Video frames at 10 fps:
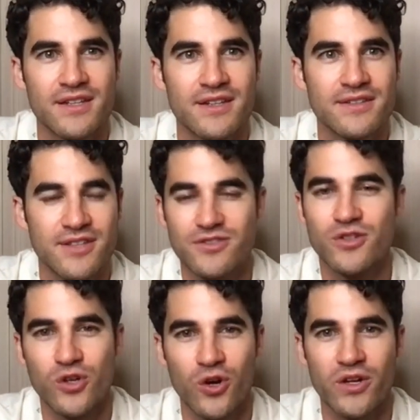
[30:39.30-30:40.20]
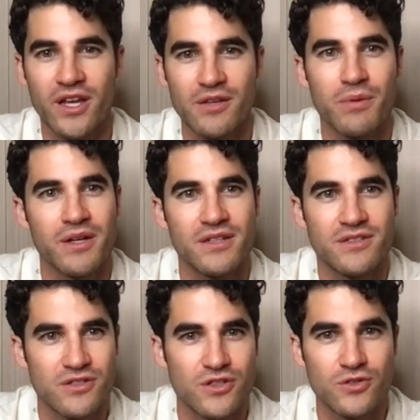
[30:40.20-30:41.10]
doesn't occur to anybody to
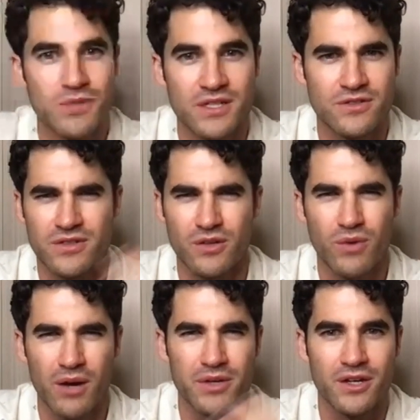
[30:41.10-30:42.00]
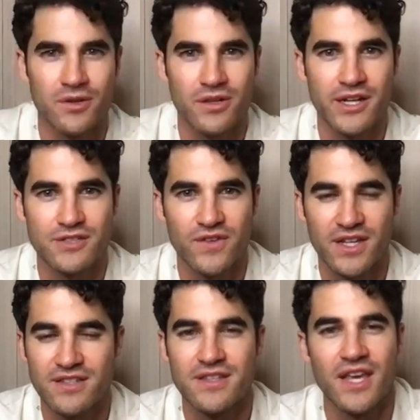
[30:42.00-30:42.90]
do because you're like, why would I go to Las
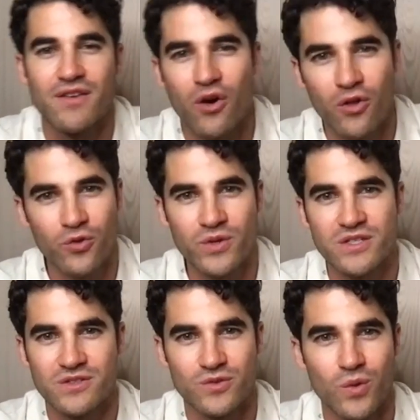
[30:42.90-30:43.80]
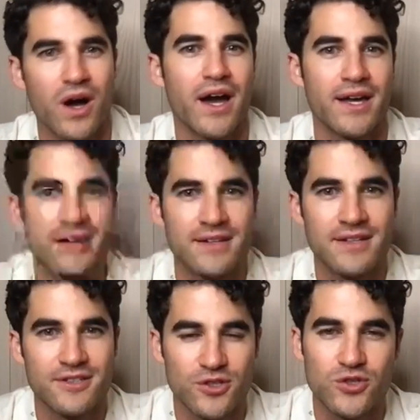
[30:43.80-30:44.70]
Vegas? And they gave all the reasons why
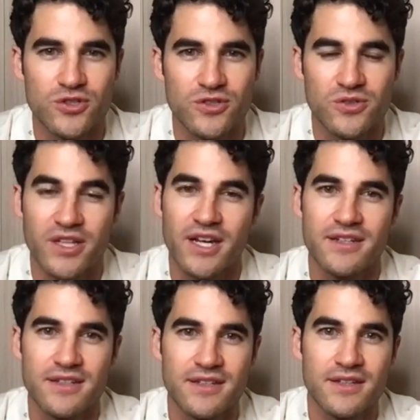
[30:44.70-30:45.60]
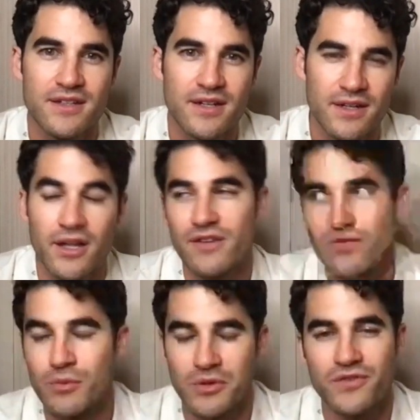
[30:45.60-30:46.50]
you should do that. A lot of them
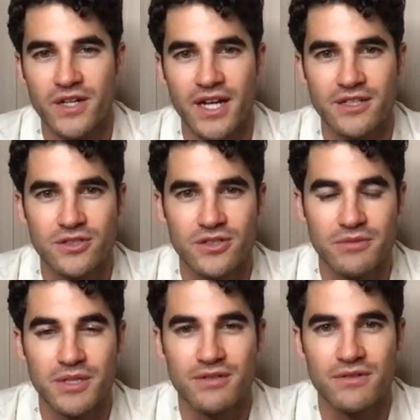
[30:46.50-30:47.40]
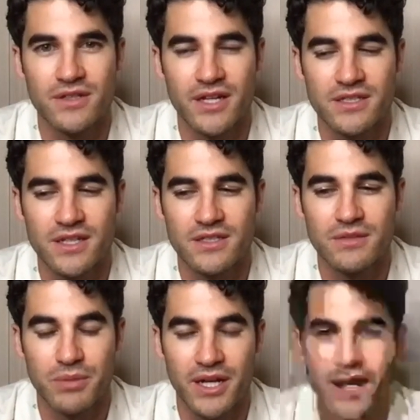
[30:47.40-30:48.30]
were financial and made a lot of sense.
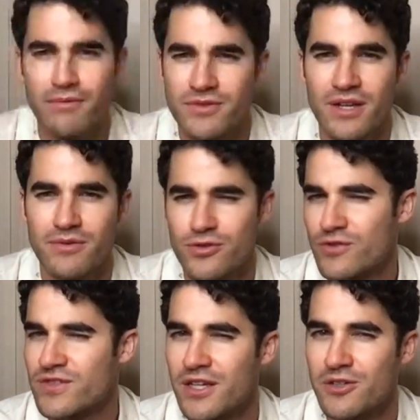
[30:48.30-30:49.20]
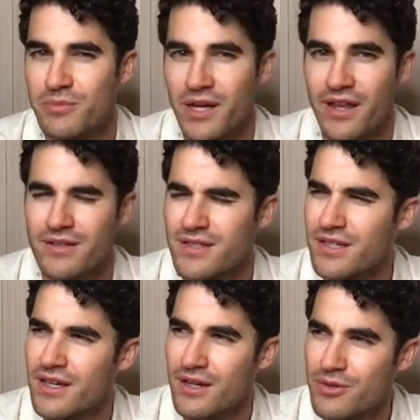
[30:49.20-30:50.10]
But I was sort of tickled by that. I was like,
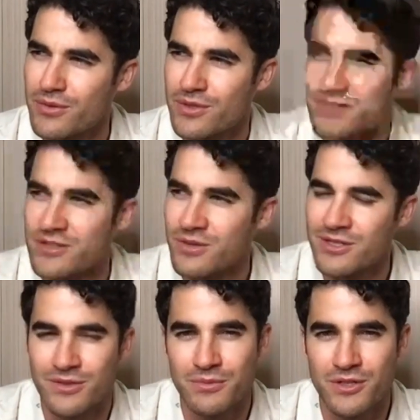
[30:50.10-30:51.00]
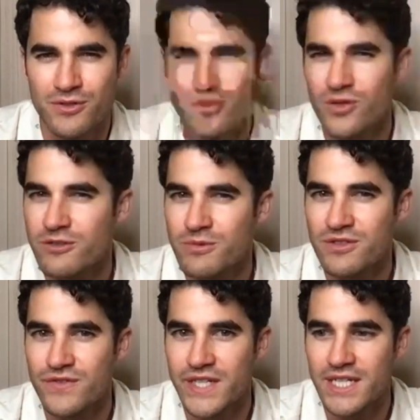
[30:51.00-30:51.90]
I wonder what situation I'd be to do Christmas in
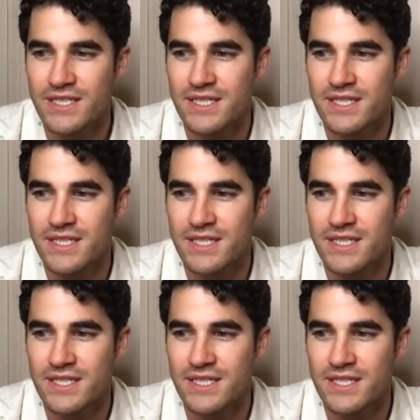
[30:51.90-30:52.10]
Vegas.